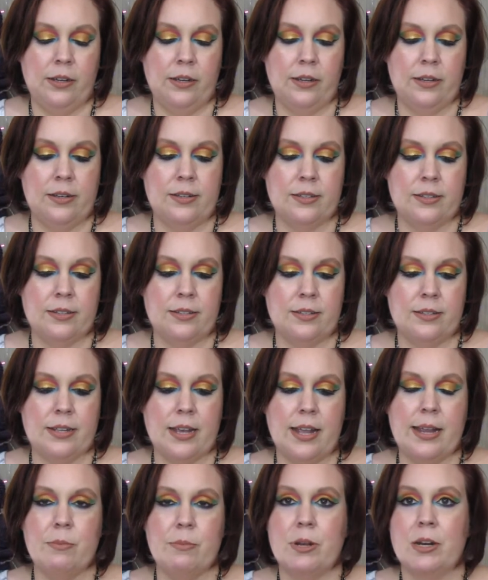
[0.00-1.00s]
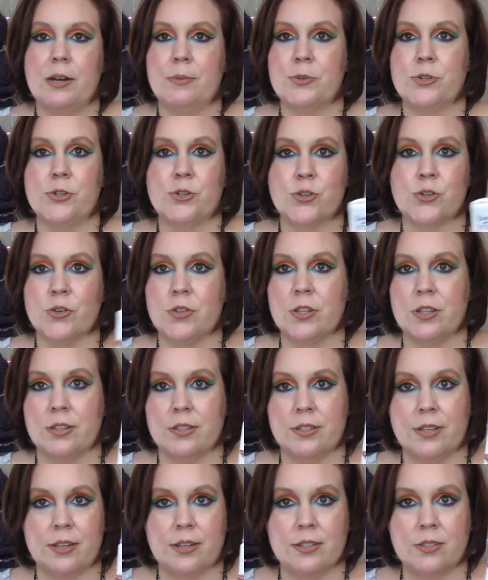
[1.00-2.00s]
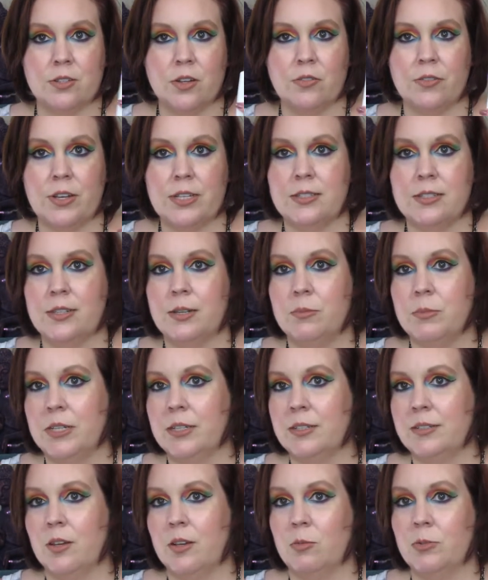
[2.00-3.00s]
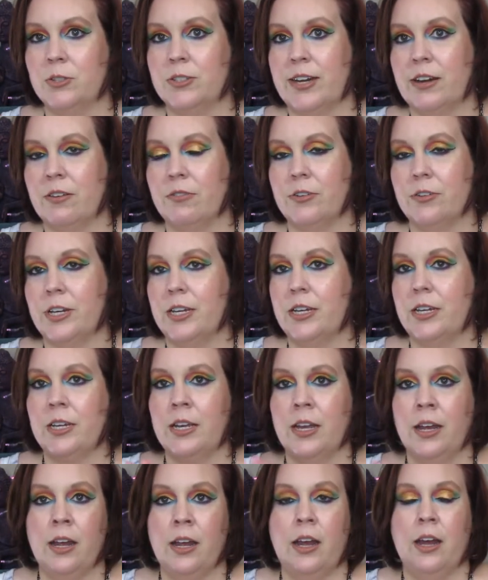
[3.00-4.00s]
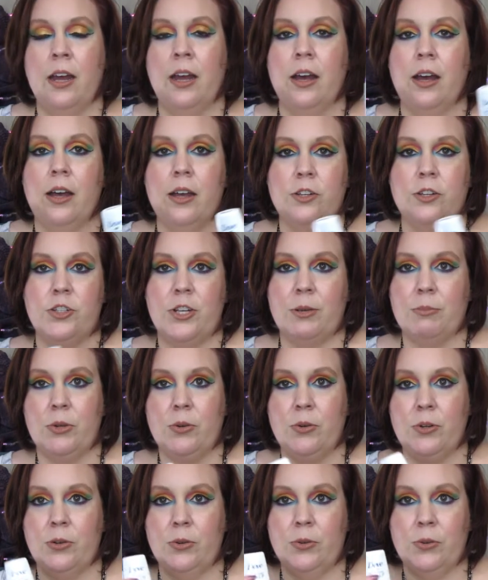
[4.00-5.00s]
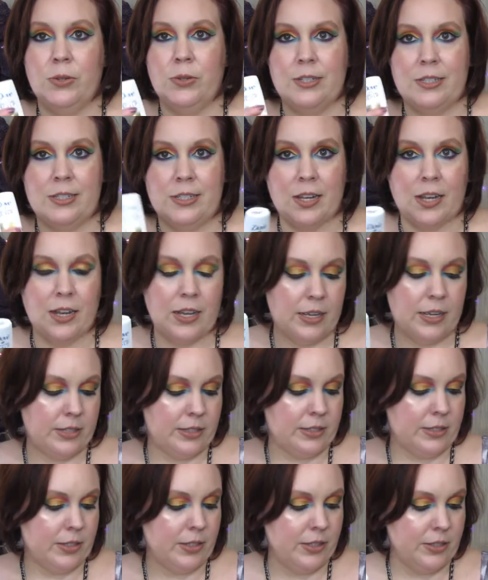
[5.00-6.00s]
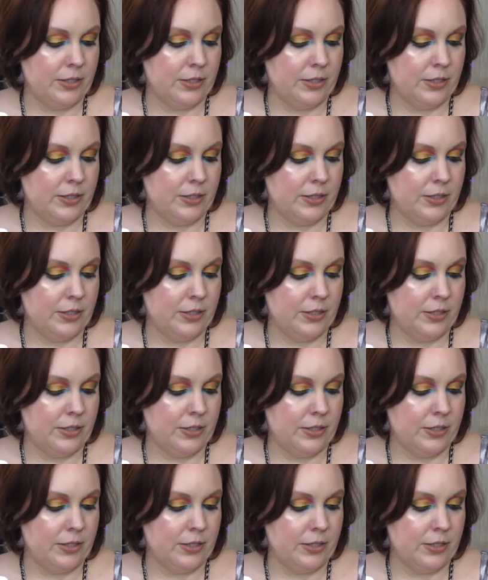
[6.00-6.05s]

it doesn't say, but I'm sure that this has sulfates in it because almost every shampoo does.